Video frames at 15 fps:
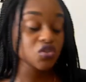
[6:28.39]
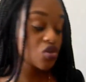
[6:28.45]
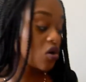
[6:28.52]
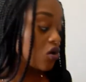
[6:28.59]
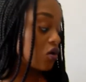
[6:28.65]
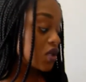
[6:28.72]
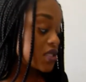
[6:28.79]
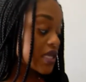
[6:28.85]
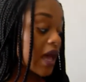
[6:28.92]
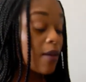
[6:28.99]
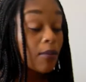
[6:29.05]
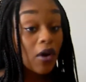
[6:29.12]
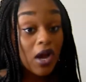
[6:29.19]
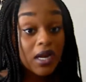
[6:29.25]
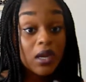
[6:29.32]
So a
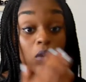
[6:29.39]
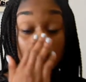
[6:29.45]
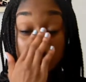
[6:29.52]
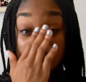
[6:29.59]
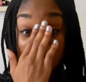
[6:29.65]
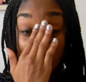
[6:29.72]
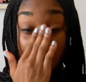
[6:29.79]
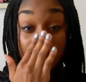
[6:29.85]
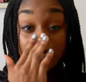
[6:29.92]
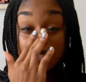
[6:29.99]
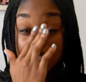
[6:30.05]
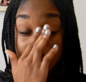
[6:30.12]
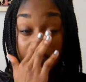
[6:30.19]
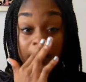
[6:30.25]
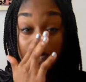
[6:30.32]
satin bonnet will
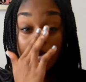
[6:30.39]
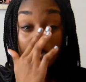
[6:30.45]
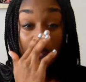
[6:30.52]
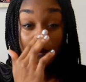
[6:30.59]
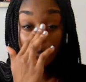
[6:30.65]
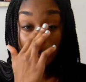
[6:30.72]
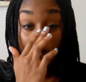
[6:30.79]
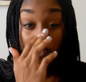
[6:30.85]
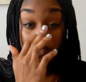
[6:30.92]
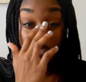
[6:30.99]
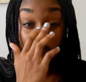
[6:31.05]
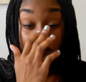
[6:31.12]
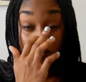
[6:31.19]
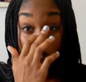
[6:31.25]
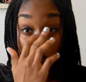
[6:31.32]
definitely
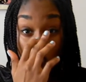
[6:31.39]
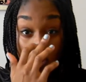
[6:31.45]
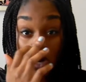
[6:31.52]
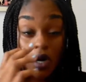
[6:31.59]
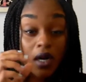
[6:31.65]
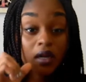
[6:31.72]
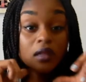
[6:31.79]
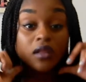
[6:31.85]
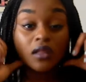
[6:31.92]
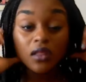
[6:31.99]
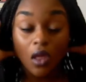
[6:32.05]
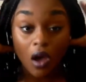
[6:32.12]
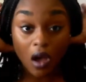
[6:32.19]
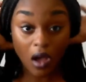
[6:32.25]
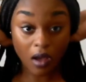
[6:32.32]
give you more
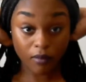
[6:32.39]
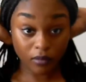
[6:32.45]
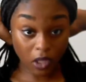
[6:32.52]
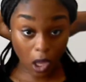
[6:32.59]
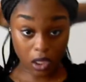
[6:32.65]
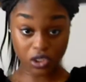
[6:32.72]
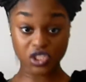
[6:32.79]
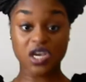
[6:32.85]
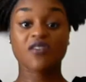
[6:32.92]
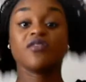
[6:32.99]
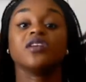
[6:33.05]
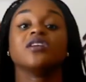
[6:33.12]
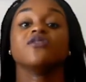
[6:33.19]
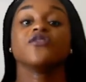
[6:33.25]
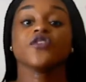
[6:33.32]

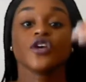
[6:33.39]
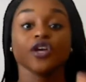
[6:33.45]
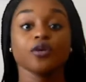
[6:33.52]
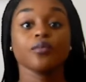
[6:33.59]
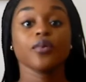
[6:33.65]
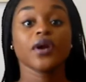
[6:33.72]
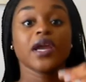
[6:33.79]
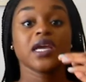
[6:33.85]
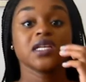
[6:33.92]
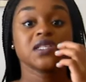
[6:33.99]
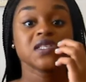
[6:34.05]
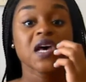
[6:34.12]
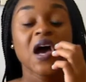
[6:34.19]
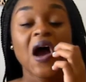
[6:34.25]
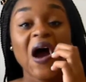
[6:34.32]
longevity for your
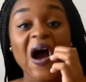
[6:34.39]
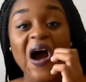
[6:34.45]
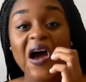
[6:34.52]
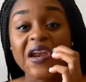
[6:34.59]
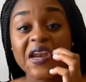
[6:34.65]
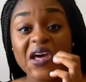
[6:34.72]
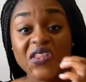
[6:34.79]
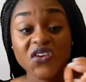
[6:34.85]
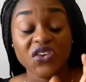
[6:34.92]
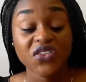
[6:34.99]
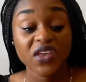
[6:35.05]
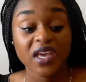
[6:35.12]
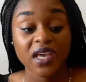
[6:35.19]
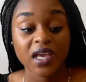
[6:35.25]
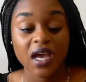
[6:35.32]
braids. Another
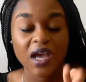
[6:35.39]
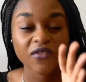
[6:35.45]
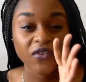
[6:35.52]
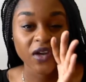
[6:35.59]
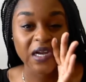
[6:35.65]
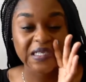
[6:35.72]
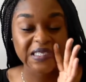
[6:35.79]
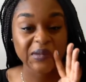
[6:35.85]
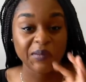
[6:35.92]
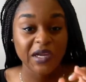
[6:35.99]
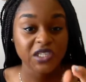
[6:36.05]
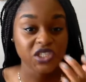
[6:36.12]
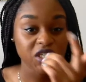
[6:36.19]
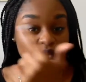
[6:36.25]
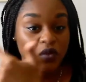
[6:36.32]
thing I forgot to
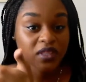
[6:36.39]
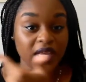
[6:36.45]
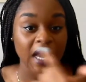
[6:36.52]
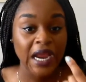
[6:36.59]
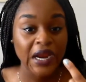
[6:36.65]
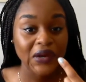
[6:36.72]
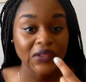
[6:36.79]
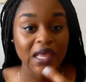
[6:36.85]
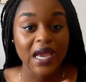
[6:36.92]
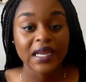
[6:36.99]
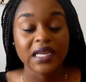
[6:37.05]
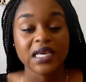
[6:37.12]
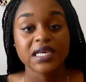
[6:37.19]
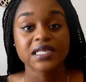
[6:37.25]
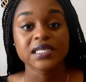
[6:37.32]
mention with the
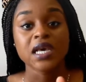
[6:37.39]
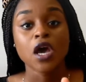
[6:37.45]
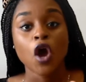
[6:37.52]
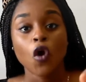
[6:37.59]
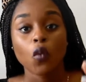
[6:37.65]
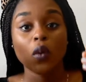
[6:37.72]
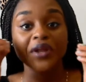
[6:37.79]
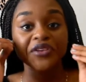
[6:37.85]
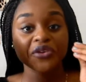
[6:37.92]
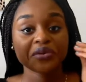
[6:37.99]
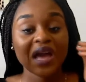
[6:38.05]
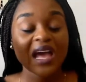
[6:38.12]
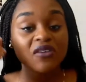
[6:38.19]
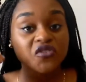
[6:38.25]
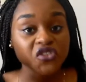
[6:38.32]
hairline is when you
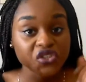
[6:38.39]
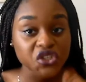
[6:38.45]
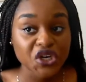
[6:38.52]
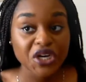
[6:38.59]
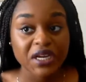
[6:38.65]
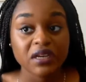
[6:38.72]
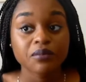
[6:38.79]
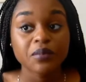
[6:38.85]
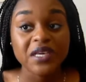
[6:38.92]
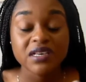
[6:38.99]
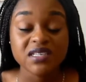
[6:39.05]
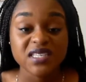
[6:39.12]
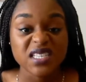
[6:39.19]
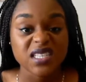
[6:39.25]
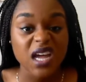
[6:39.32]
have certain
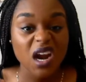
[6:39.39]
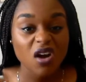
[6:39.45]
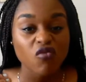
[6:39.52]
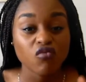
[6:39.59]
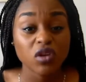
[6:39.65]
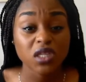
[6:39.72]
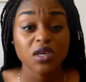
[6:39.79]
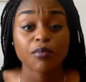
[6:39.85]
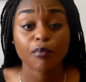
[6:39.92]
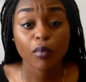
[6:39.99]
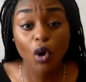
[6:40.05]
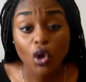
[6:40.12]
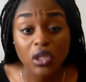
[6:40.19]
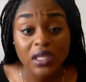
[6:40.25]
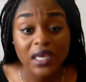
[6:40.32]
pieces that are really
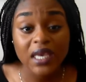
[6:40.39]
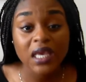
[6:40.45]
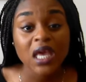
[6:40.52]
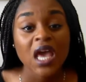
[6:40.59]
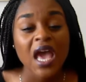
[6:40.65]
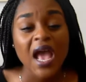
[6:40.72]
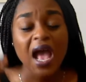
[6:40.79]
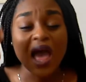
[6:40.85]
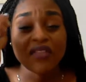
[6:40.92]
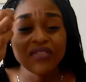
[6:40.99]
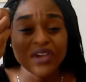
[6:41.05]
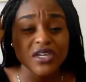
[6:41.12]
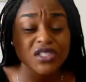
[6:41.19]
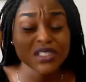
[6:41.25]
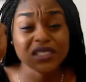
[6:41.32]
pulling and
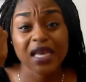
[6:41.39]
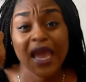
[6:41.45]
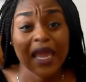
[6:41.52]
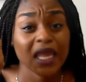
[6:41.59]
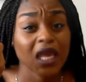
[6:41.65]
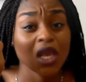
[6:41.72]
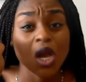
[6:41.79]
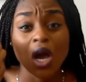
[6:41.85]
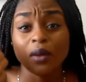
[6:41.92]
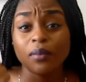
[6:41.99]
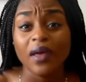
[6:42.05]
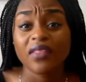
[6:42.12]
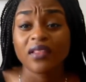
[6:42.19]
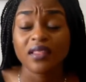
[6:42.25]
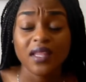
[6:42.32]
they're just hanging on
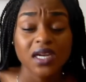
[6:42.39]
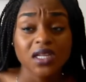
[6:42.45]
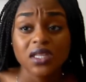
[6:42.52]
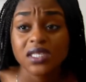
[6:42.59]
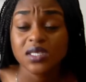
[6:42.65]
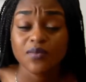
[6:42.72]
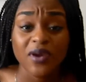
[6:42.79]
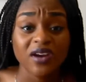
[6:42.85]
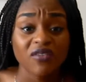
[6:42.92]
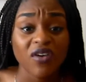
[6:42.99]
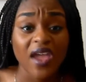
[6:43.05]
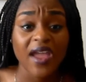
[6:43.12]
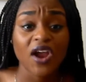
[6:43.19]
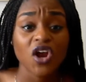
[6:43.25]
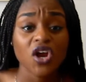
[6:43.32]
by the littlest bit of
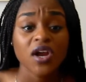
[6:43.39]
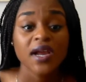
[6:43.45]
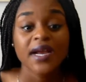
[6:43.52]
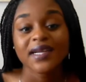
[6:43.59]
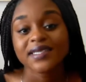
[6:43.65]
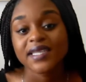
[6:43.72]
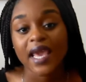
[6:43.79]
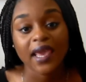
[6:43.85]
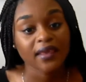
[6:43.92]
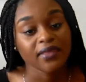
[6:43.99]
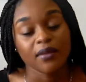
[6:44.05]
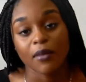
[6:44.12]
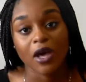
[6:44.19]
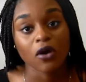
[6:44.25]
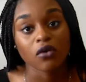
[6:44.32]
hair, take
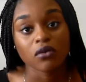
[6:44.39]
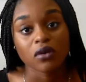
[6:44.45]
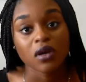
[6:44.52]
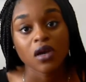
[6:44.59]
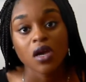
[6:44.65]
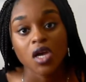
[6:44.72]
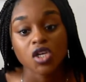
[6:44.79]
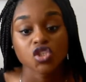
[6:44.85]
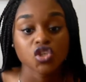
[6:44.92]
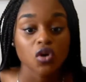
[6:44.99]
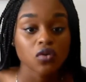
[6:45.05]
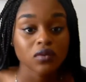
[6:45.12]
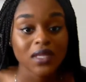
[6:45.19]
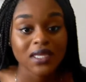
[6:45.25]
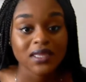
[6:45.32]
them out.
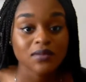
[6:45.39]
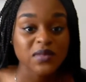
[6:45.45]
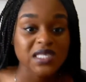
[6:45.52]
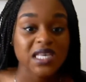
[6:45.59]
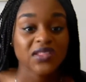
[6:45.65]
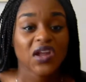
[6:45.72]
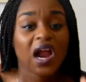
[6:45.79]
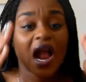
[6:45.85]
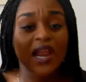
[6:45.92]
Don't let them sit there.